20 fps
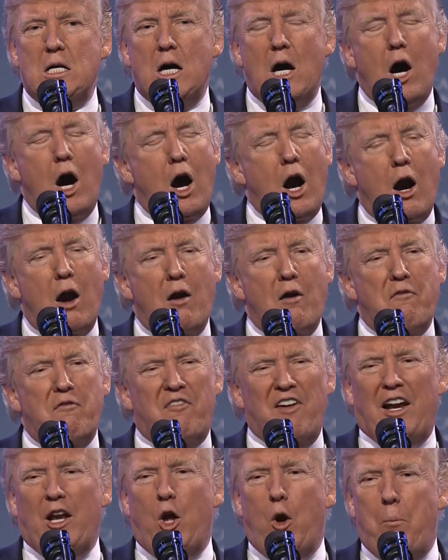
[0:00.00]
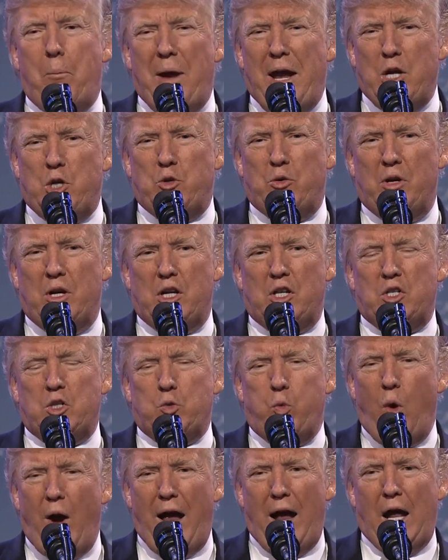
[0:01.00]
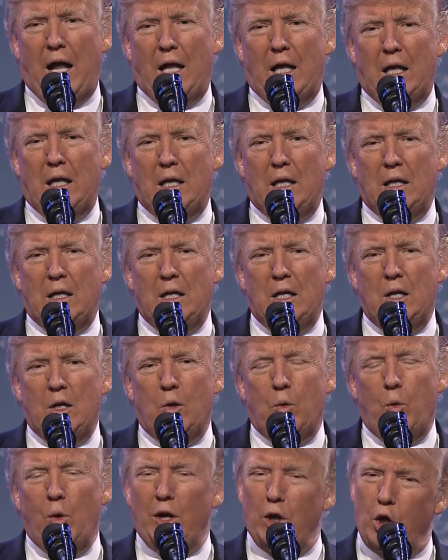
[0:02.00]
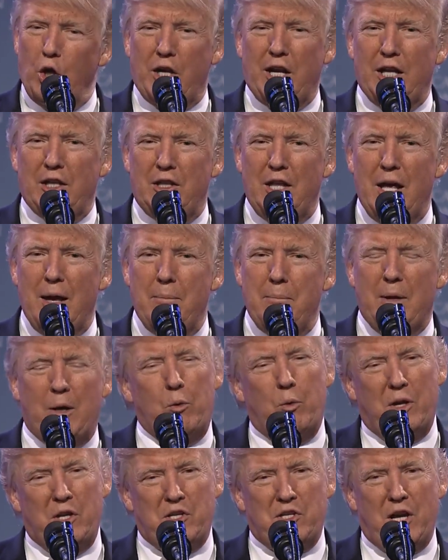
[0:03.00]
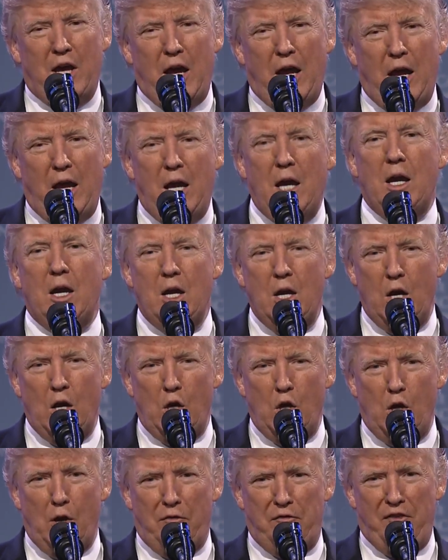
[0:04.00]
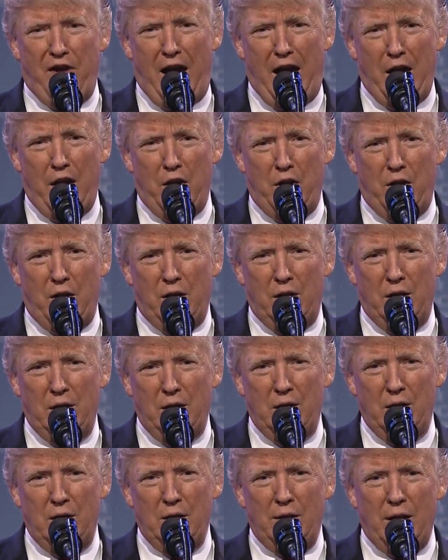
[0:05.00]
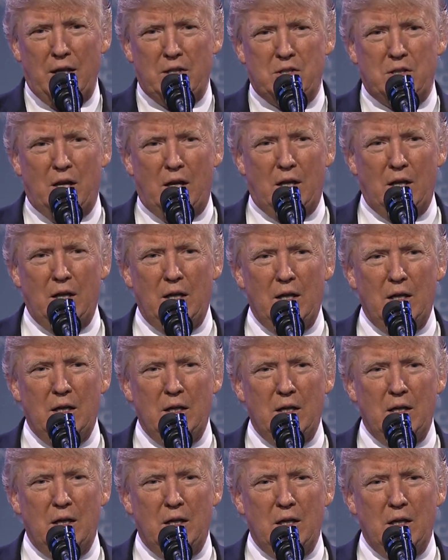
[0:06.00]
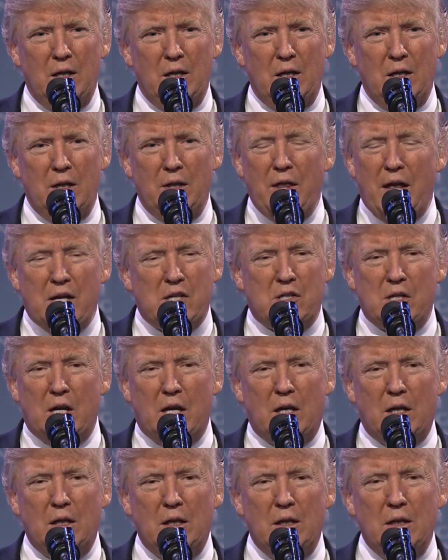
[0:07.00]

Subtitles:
our fellow patriots well, we look at them and we say, "You're fired." That's it. That's it.